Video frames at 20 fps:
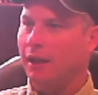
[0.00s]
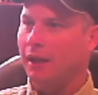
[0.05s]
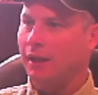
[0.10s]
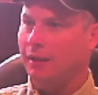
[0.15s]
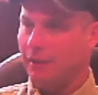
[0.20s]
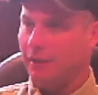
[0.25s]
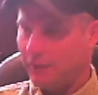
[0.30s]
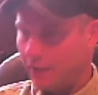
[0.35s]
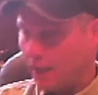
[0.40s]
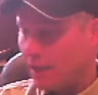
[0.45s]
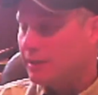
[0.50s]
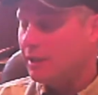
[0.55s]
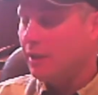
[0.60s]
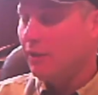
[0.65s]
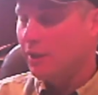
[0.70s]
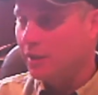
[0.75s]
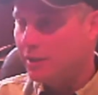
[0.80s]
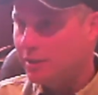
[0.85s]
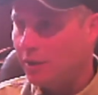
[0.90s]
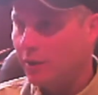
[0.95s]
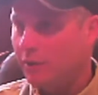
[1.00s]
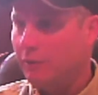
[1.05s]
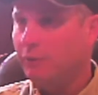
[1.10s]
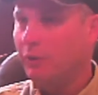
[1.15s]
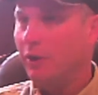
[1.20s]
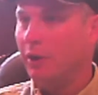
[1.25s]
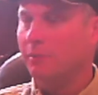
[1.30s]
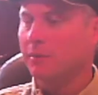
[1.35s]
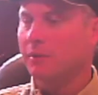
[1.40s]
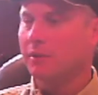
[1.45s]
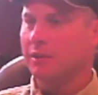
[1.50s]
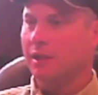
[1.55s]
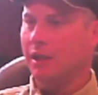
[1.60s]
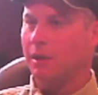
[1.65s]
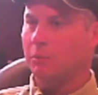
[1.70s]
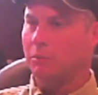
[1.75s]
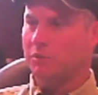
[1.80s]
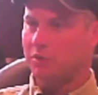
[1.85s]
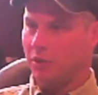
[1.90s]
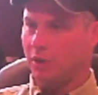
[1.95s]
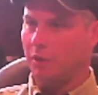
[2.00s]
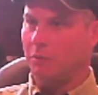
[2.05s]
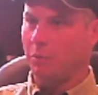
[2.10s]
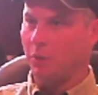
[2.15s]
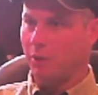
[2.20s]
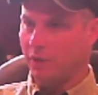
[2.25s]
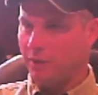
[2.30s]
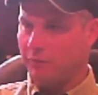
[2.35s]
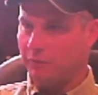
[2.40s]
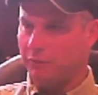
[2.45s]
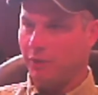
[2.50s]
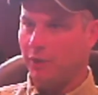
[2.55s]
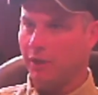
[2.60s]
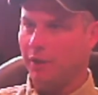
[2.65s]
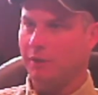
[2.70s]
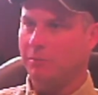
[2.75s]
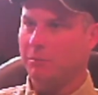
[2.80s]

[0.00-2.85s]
and then that's how they started farming. They started working for him,